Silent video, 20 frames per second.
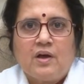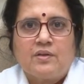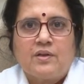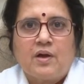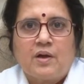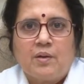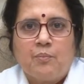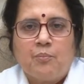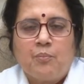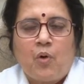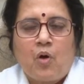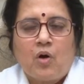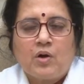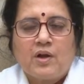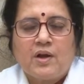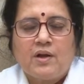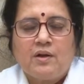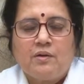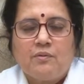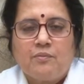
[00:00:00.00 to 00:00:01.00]
the
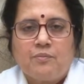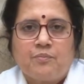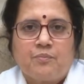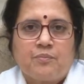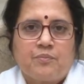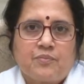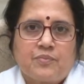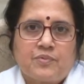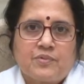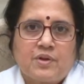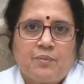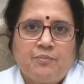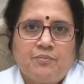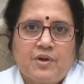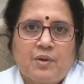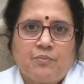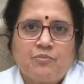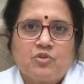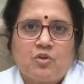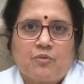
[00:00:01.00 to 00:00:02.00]
important
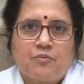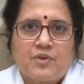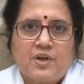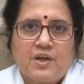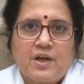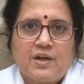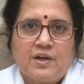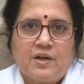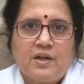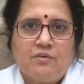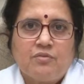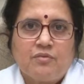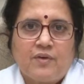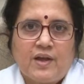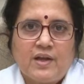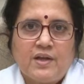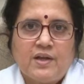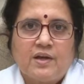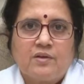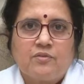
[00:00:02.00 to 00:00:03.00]
symptoms of the kidney
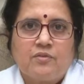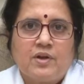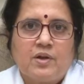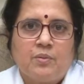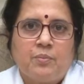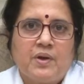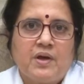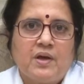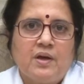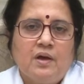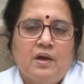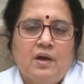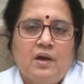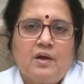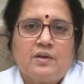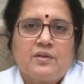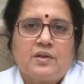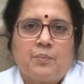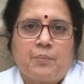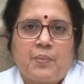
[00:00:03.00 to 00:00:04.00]
failure will be
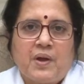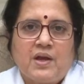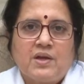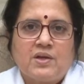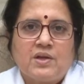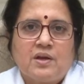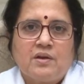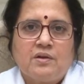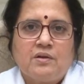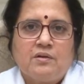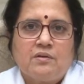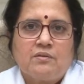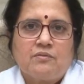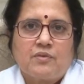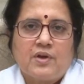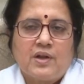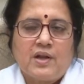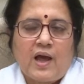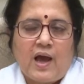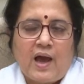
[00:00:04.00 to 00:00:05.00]
the patient
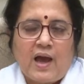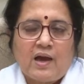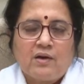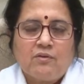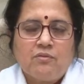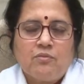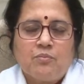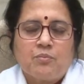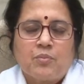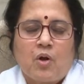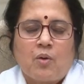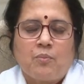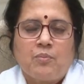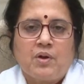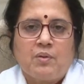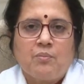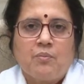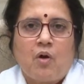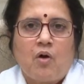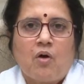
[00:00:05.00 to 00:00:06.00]
will have
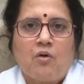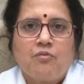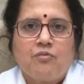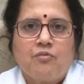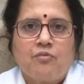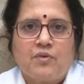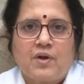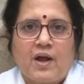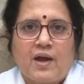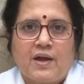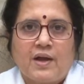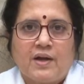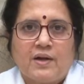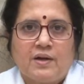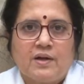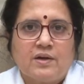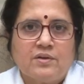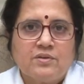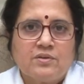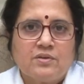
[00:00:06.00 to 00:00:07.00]
problem of
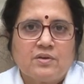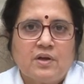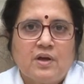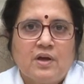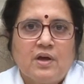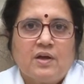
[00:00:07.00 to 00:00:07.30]
tiredness,